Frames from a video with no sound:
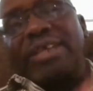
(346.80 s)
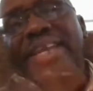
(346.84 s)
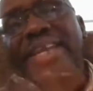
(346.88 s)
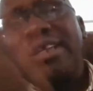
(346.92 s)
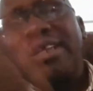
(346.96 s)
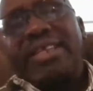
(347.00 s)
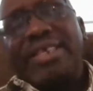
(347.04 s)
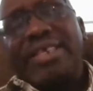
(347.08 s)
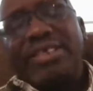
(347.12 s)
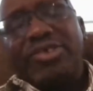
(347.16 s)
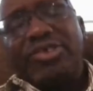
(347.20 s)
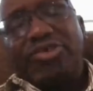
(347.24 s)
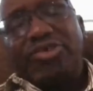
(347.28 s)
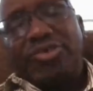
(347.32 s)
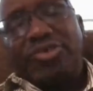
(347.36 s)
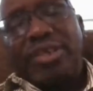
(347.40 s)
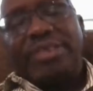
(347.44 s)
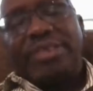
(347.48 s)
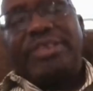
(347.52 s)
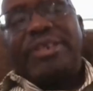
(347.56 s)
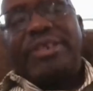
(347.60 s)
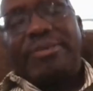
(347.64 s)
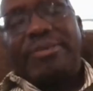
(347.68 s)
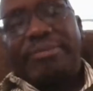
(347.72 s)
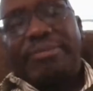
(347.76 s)
and each
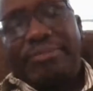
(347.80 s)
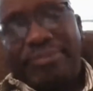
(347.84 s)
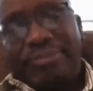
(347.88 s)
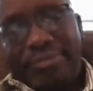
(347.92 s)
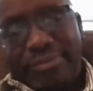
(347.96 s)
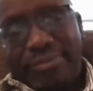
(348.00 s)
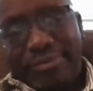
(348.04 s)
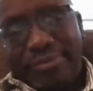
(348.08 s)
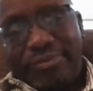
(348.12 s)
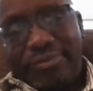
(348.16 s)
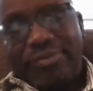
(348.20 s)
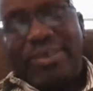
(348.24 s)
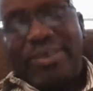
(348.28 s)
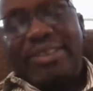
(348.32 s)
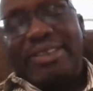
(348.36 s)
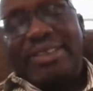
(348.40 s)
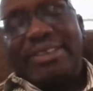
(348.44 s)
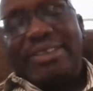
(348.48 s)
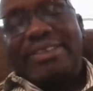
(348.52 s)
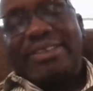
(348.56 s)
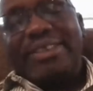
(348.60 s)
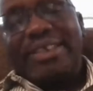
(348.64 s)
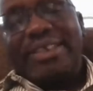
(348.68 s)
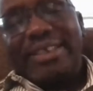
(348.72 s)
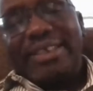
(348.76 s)
structure for at
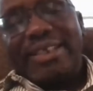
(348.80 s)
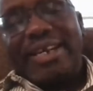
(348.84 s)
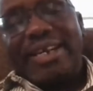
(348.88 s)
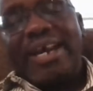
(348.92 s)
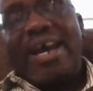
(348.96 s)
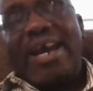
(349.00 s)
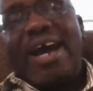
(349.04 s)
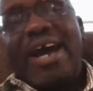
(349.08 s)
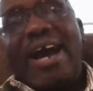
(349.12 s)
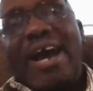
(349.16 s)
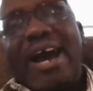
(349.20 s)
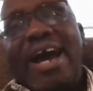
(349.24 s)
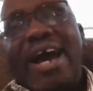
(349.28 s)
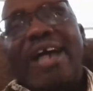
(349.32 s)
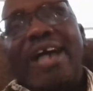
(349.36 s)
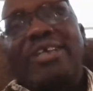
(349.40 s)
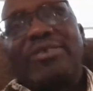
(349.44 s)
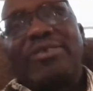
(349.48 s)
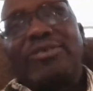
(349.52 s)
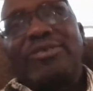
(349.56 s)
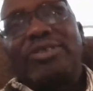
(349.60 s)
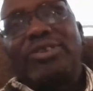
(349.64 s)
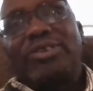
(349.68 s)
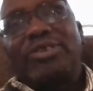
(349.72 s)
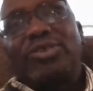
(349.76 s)
least Kenya has
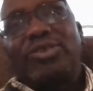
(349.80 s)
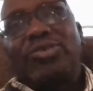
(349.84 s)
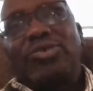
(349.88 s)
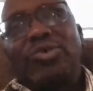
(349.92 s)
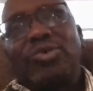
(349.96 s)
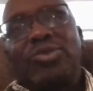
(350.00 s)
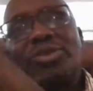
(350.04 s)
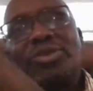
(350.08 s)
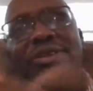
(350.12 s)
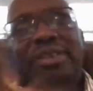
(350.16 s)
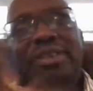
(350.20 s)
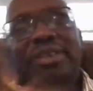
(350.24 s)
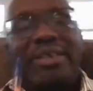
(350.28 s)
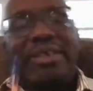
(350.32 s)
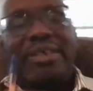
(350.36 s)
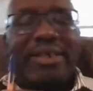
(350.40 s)
got its own